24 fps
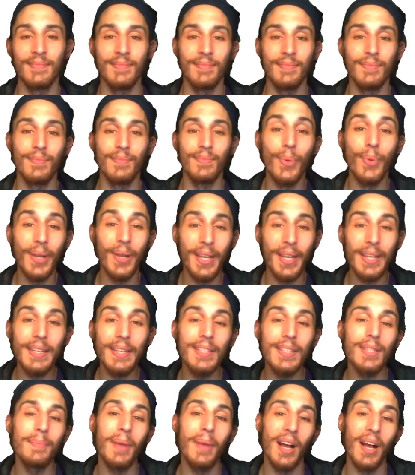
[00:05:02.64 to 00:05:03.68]
Bringing to
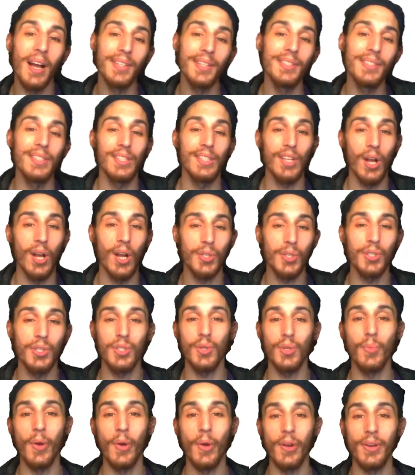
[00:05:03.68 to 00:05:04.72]
mind and conscious
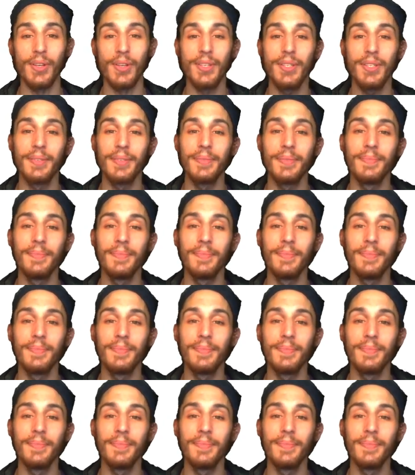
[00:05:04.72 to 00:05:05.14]
awareness